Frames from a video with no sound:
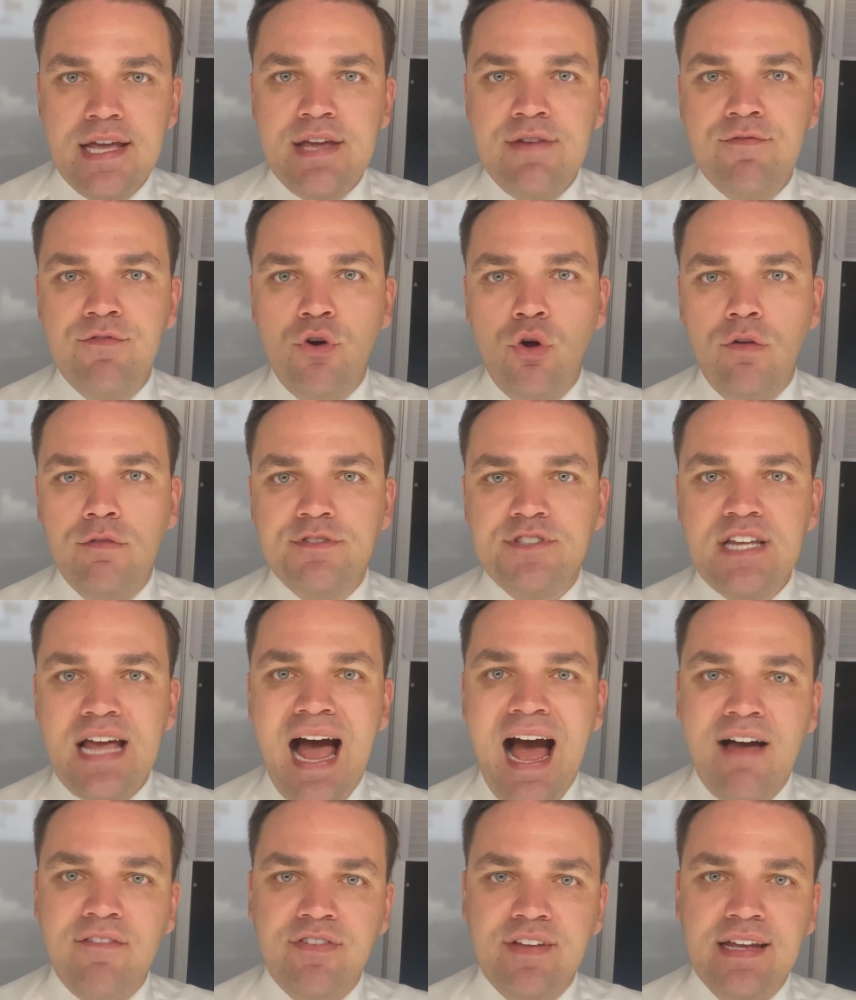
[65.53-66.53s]
involves
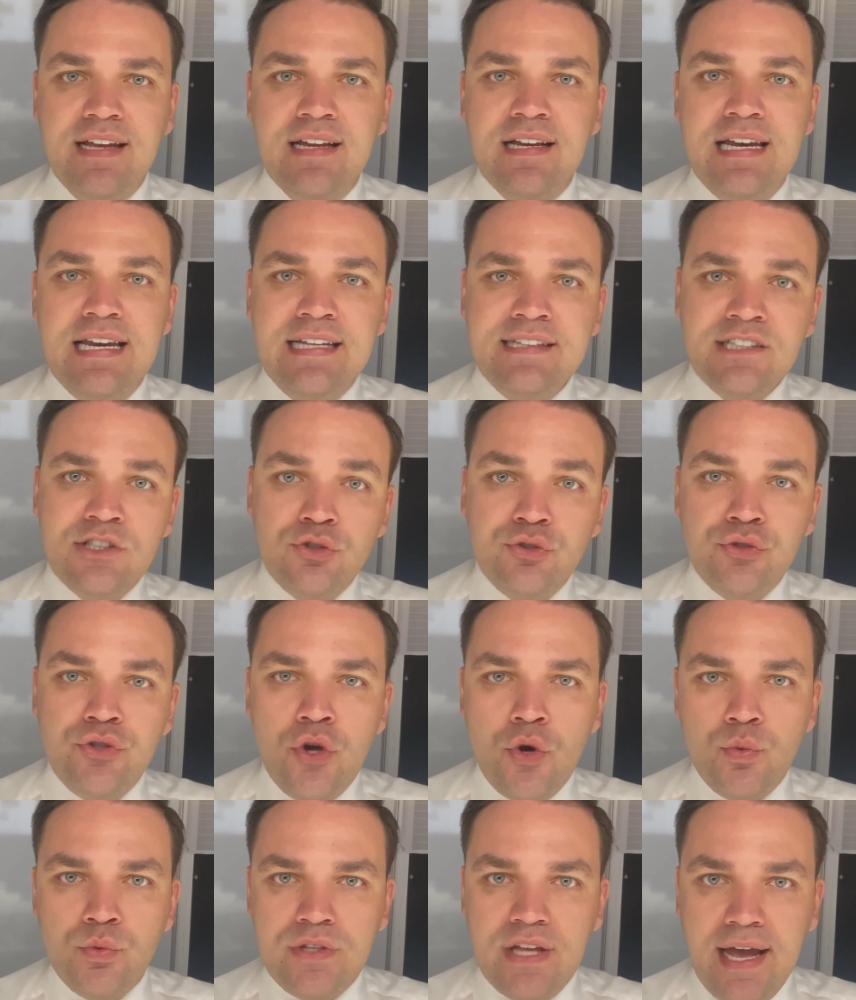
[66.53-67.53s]
having little to
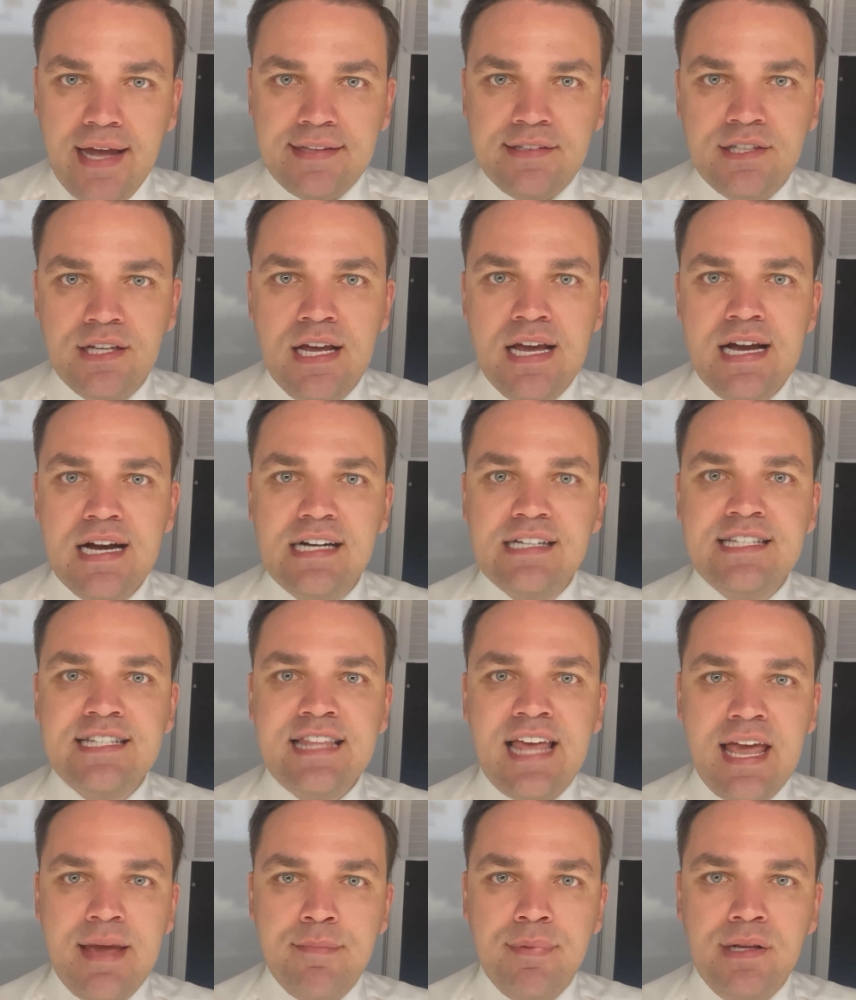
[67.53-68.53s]
no debt, a
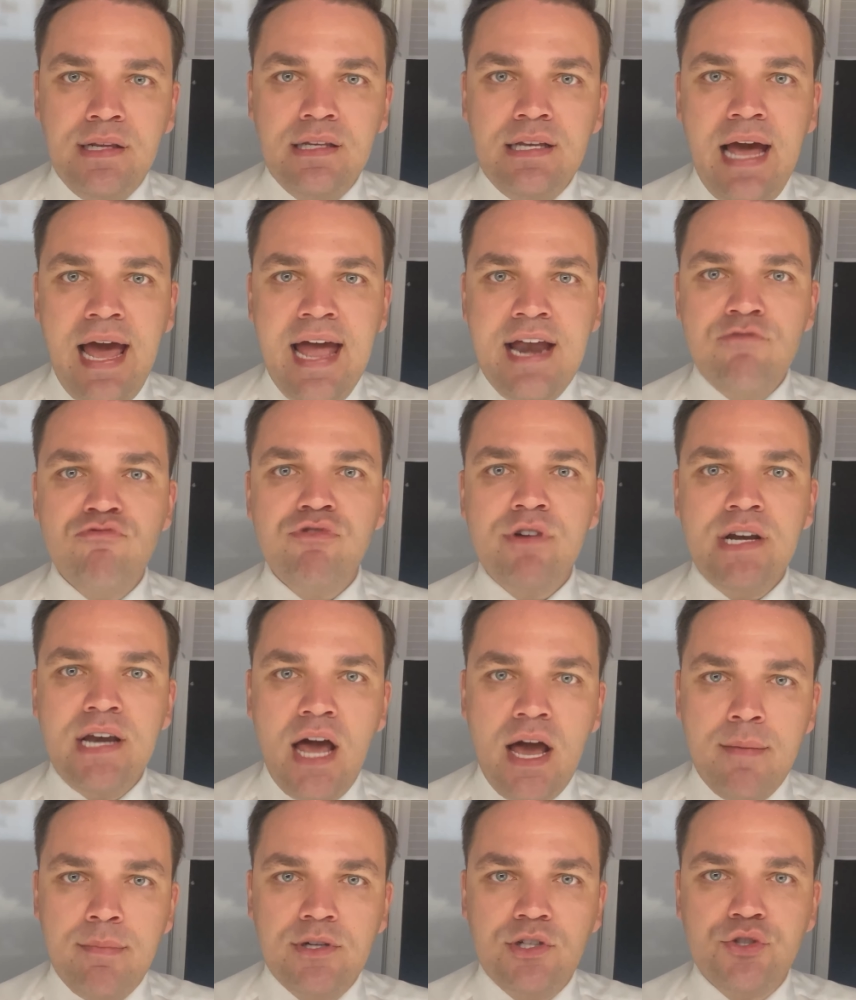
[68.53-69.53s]
stable and
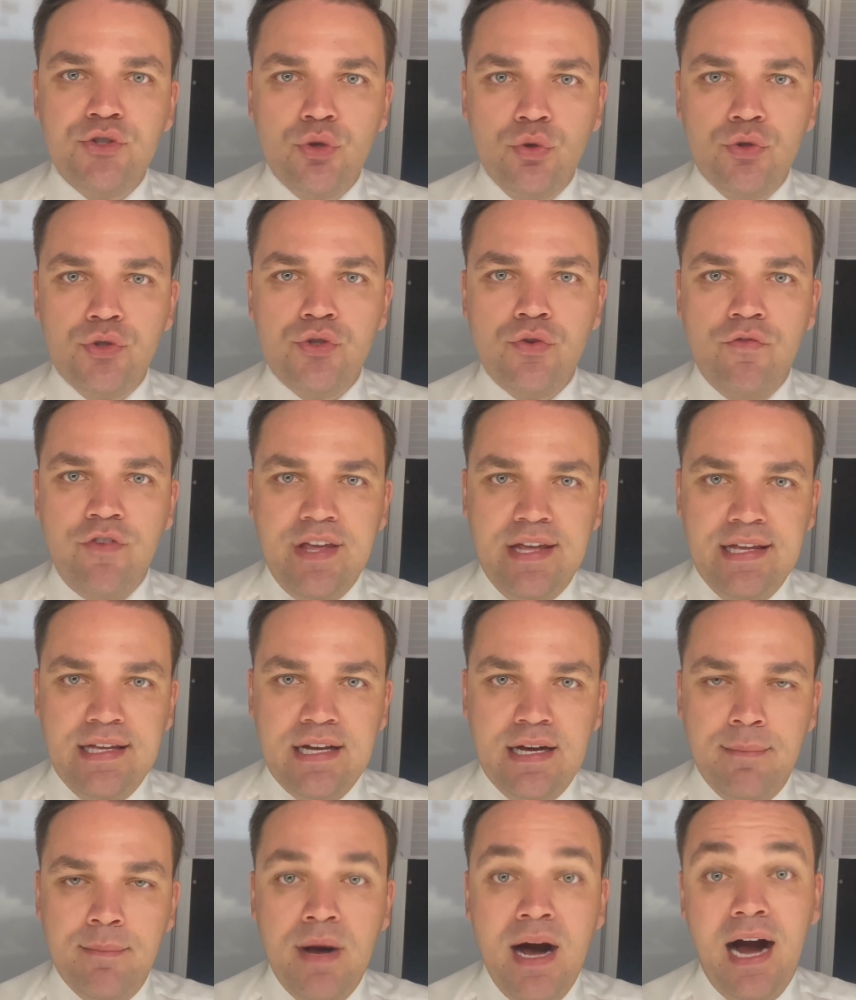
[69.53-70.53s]
reliable source of
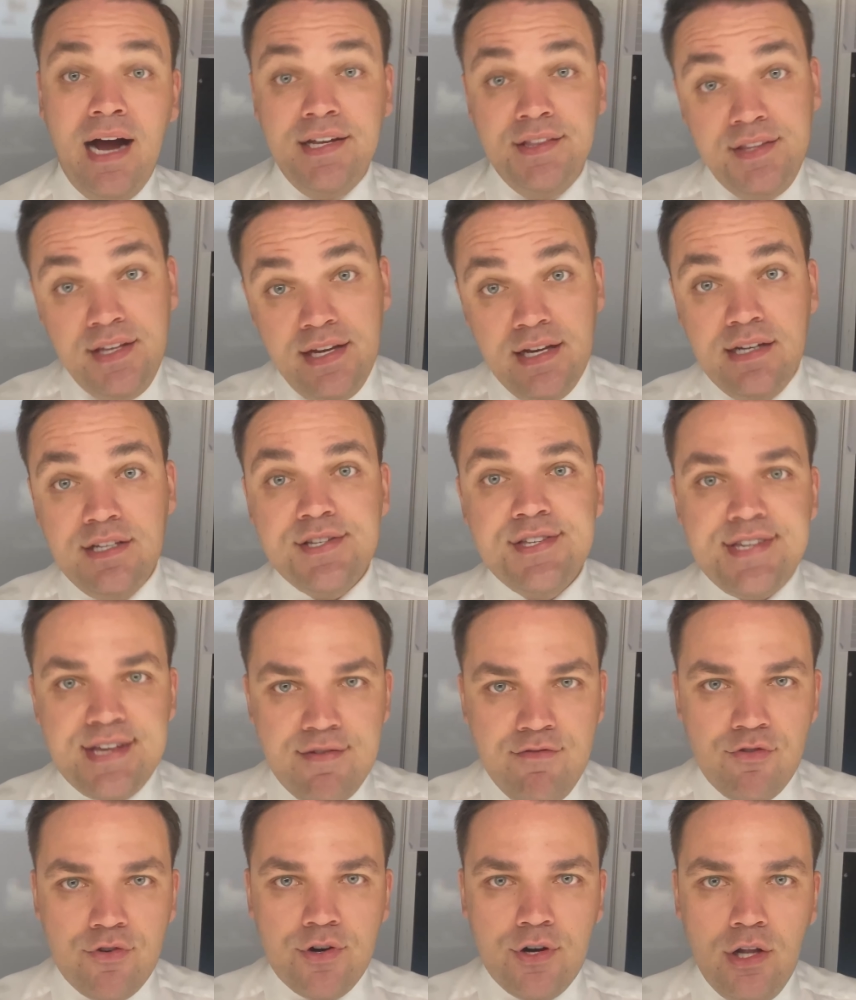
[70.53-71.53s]
income, ideally
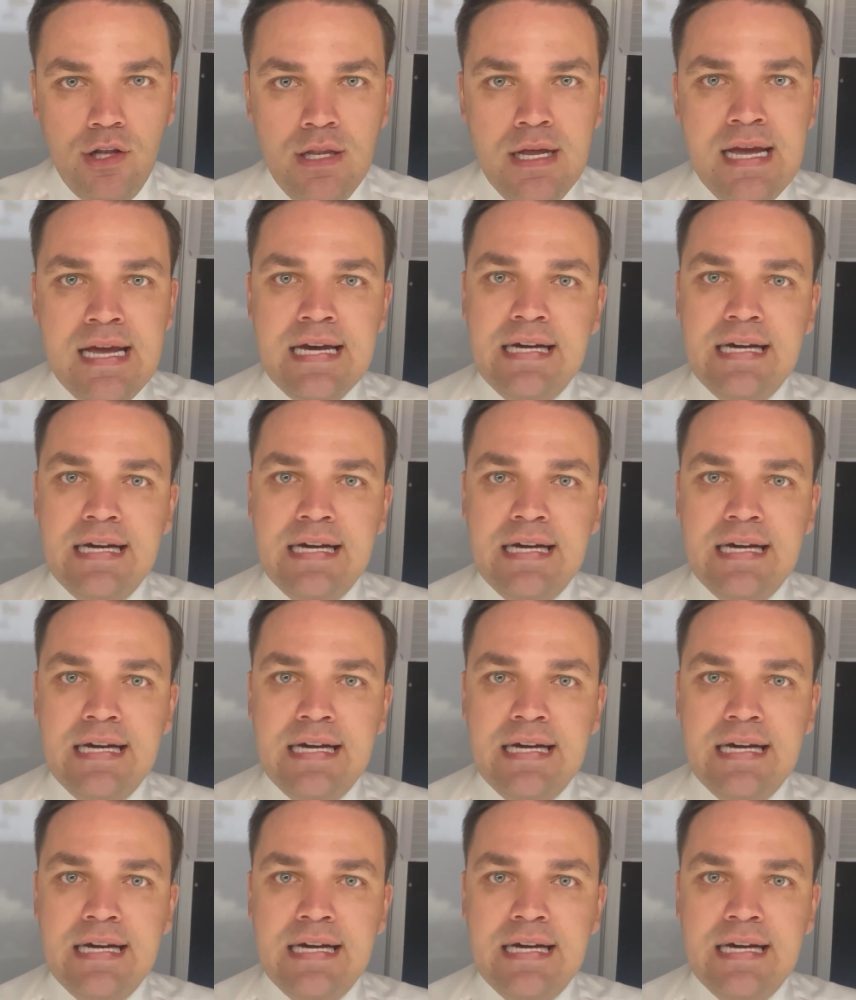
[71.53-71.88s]
several,